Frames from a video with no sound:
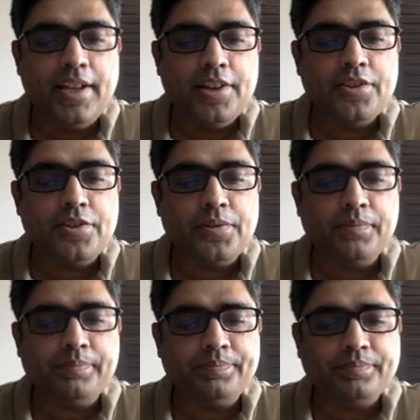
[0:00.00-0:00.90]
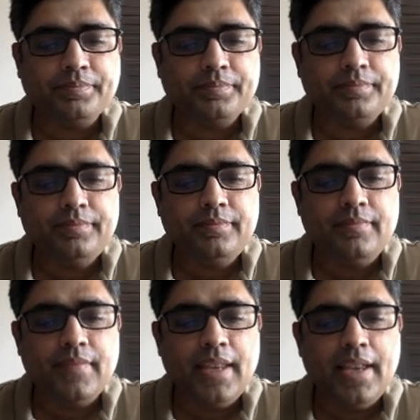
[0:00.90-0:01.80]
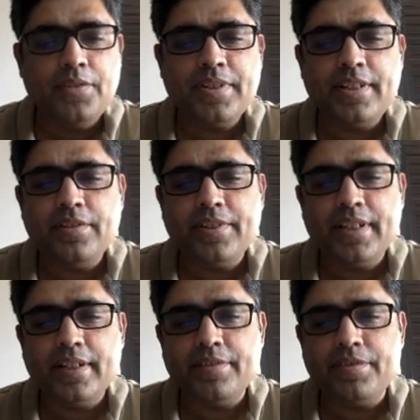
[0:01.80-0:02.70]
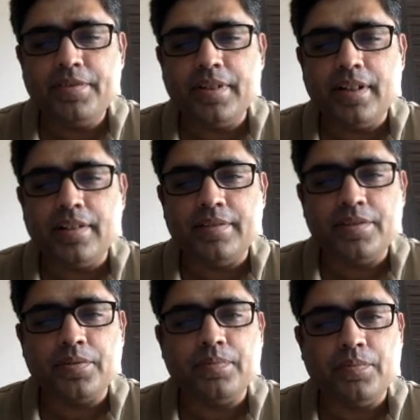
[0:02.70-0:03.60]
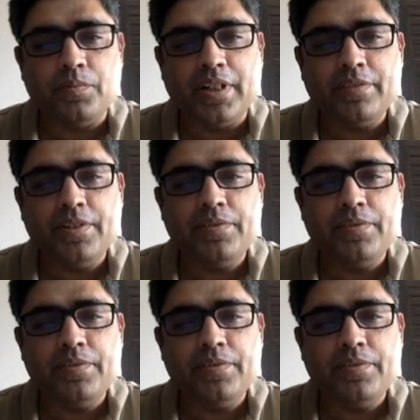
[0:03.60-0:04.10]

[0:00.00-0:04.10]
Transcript: So as you see over here, if you so whatever